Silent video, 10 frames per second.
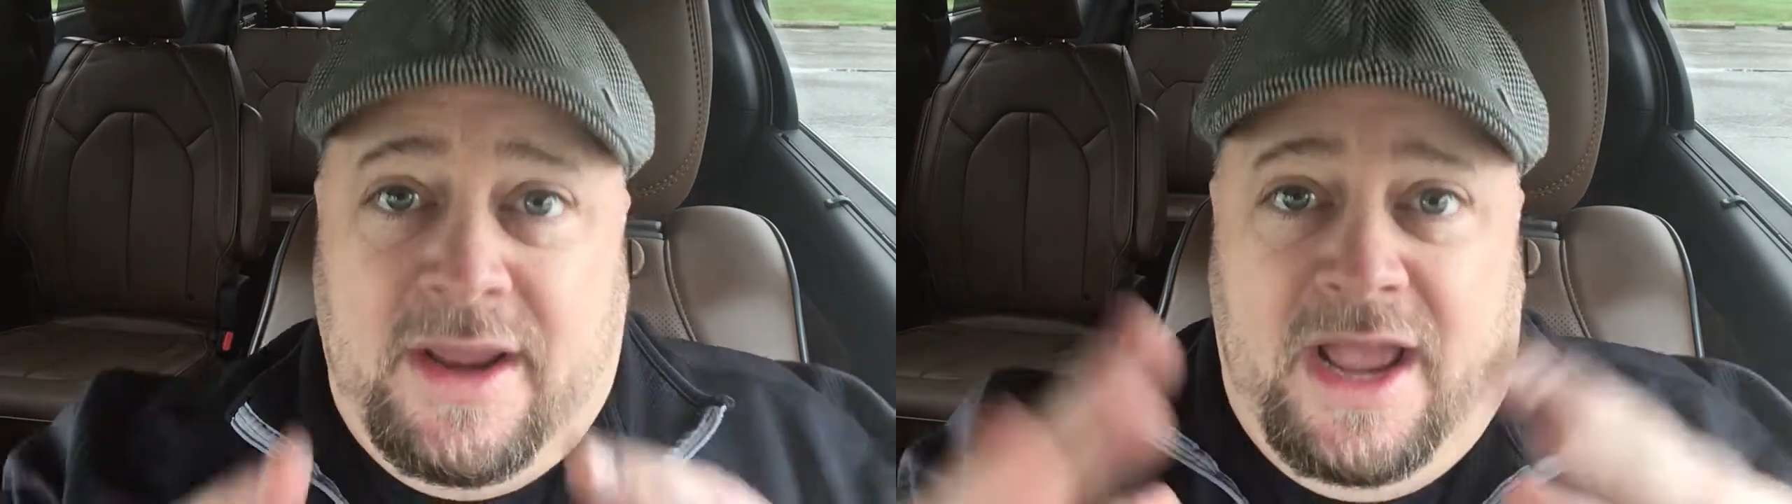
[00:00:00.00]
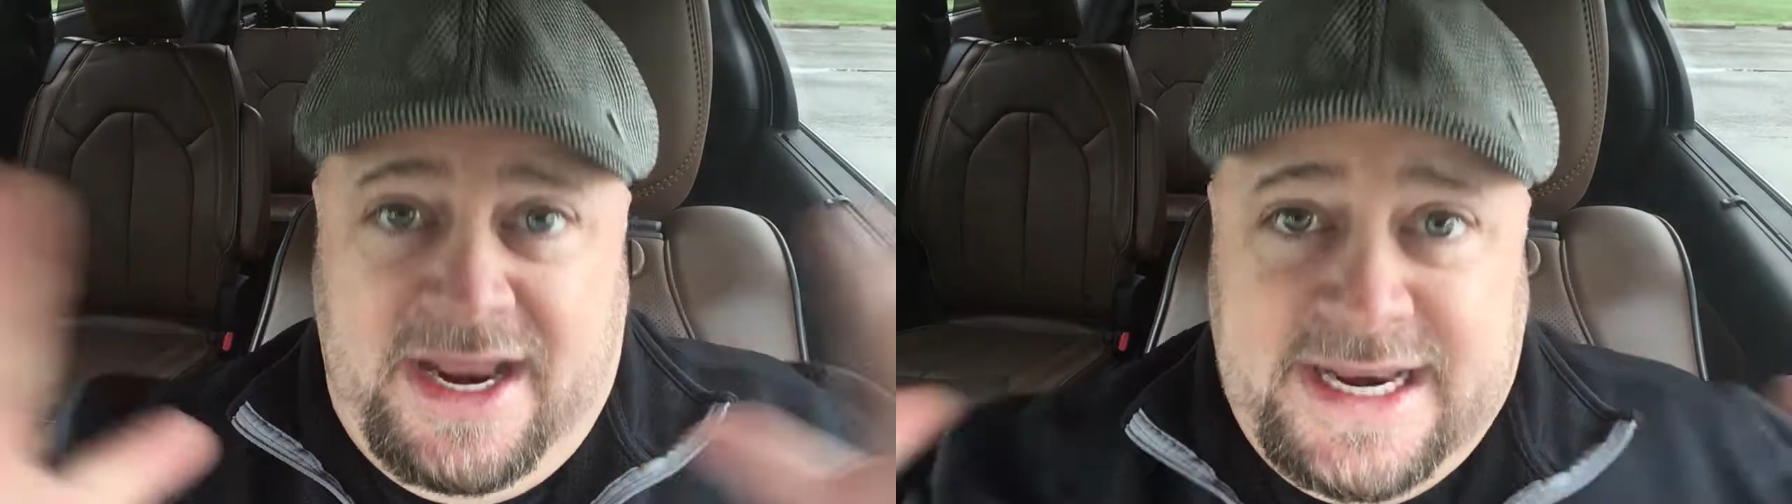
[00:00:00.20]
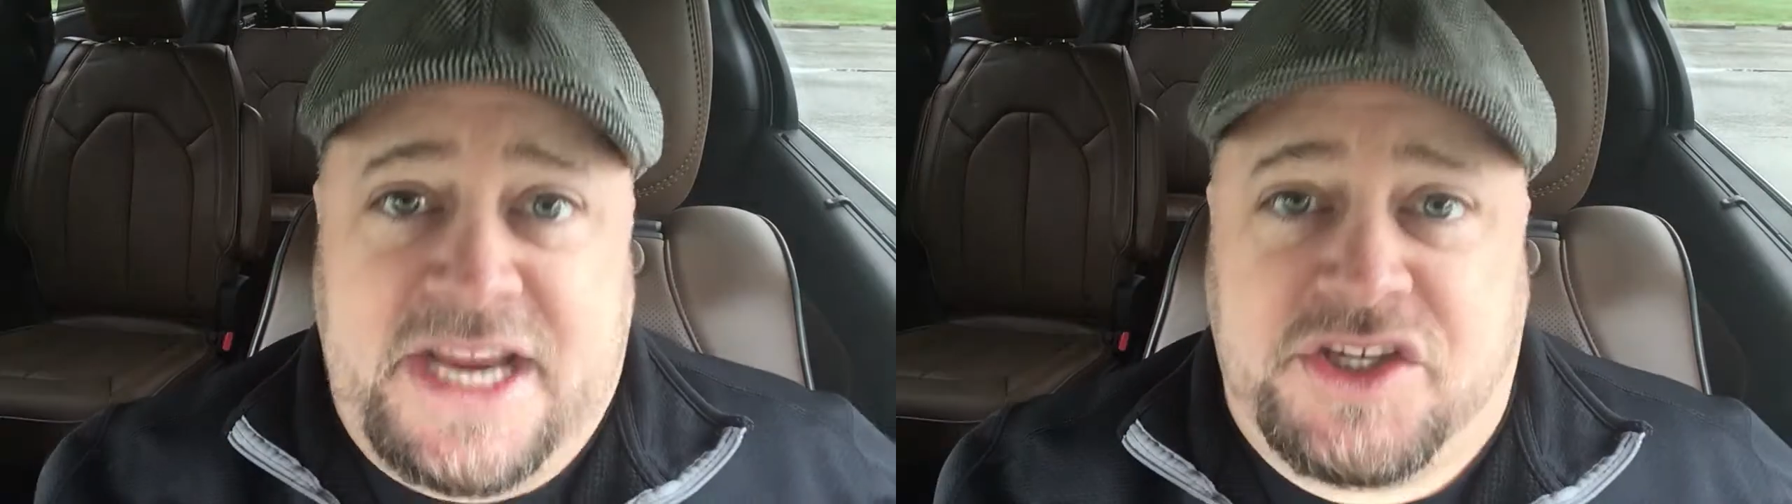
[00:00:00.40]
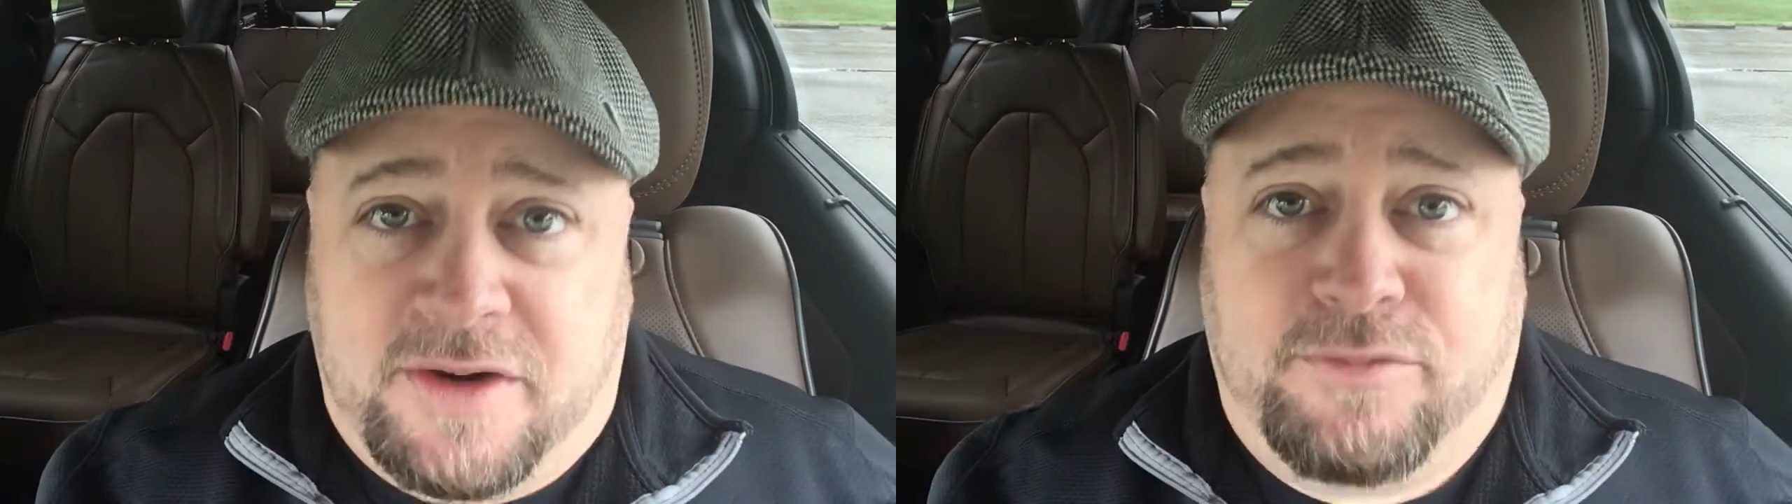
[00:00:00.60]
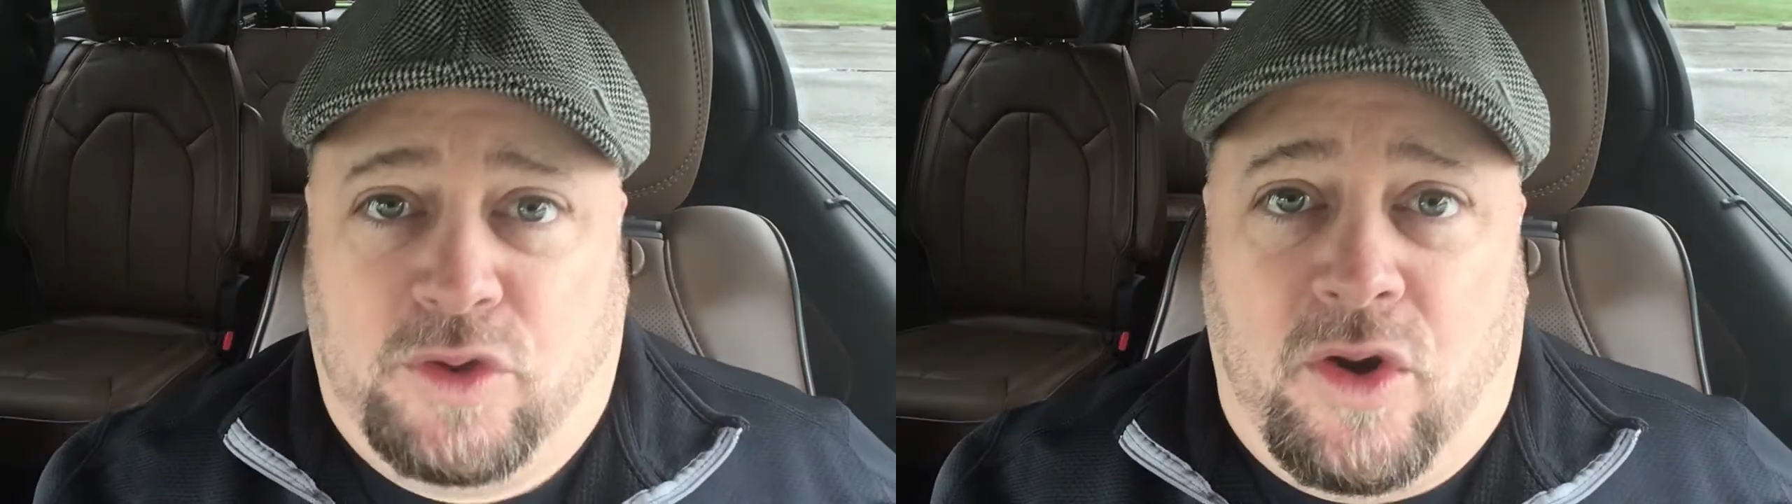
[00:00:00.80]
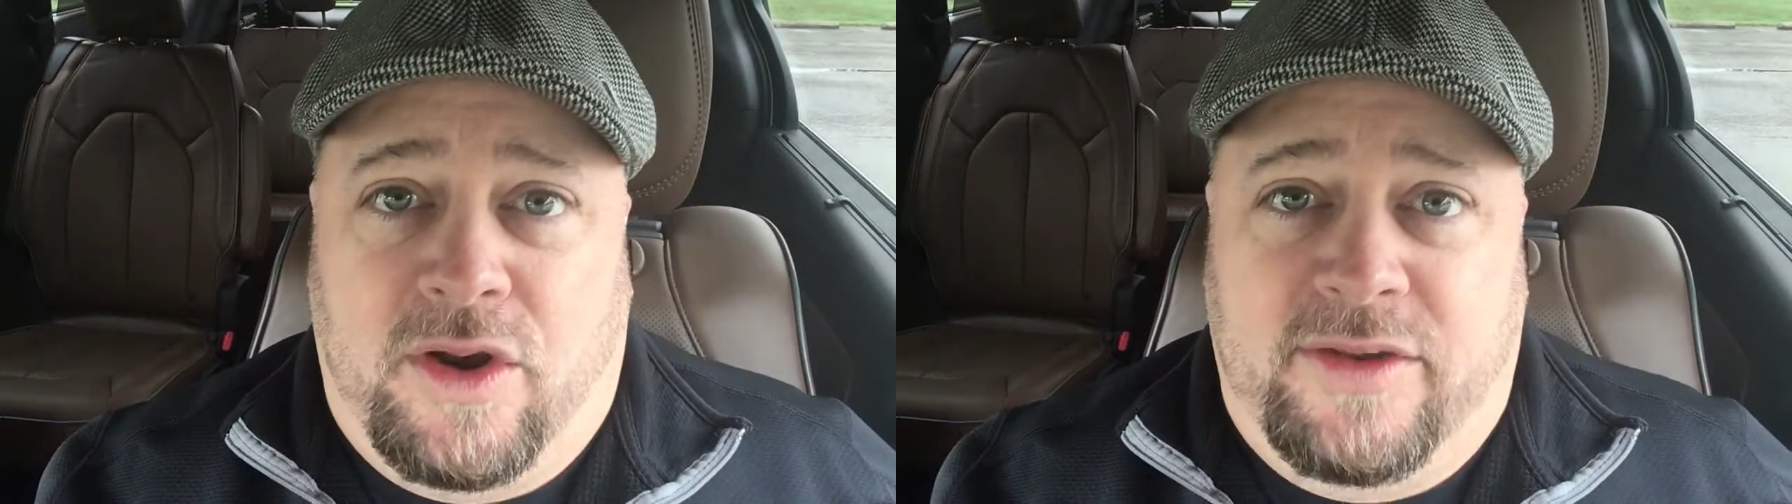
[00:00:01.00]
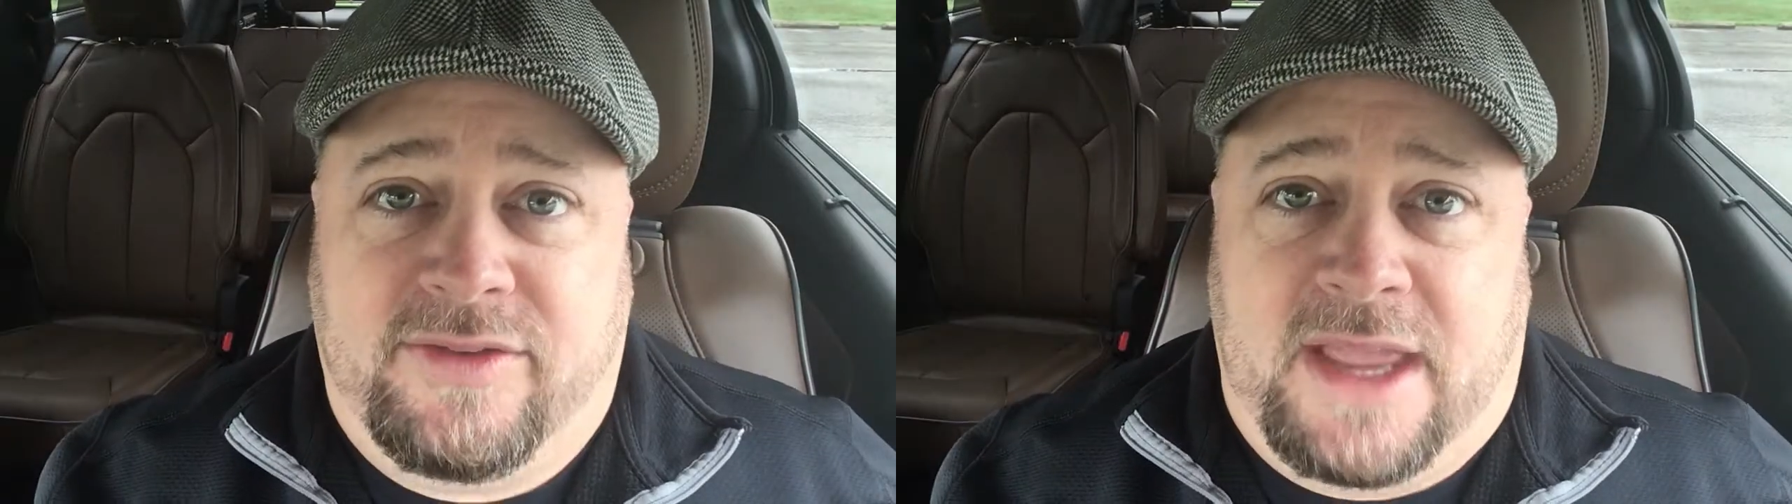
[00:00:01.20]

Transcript: a nation of laws